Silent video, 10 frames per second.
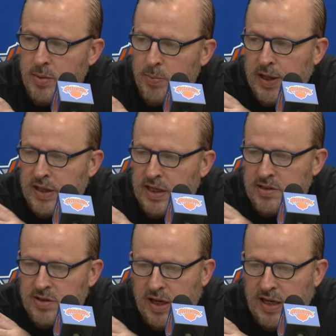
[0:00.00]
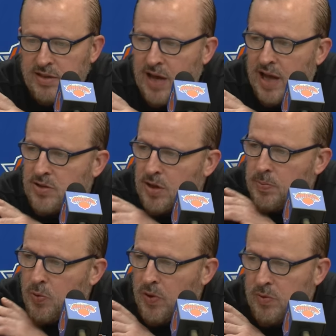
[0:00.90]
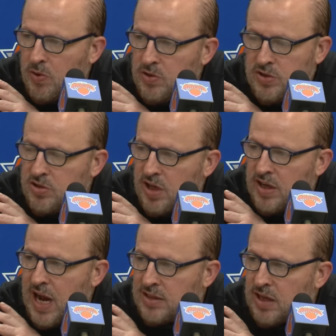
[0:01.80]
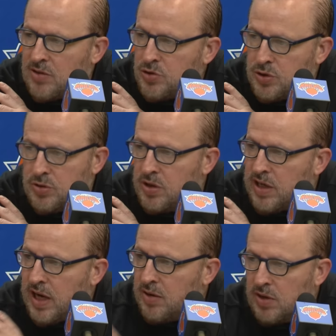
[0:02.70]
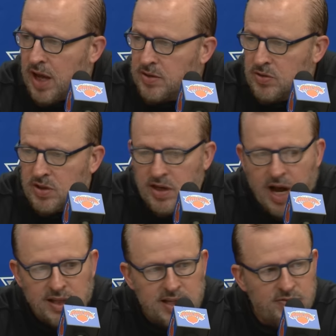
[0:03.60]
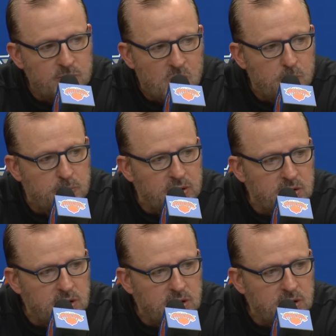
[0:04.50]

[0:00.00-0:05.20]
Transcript: but he's gotten to the point where he's just a knockdown shooter now. Like, you cannot leave him open.